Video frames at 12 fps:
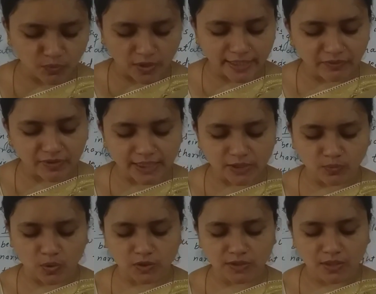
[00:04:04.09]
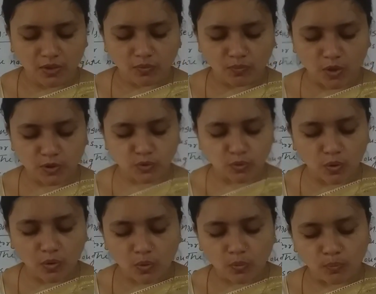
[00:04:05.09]
whatever it was
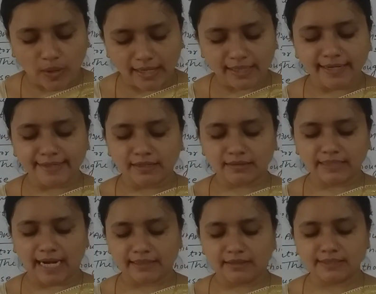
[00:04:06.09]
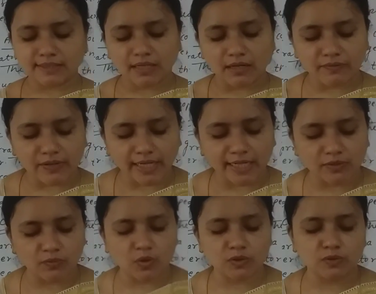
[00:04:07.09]
so well hidden that discovering
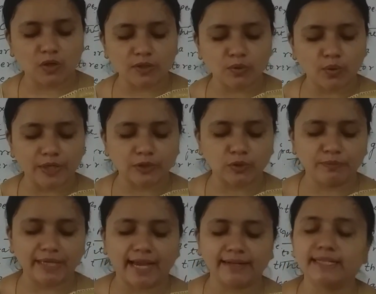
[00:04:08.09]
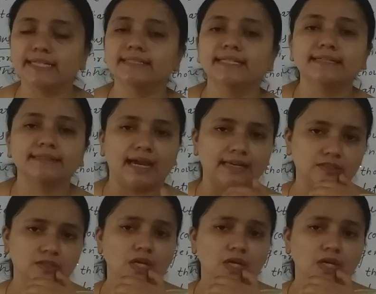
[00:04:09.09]
it was not going to be an easy task.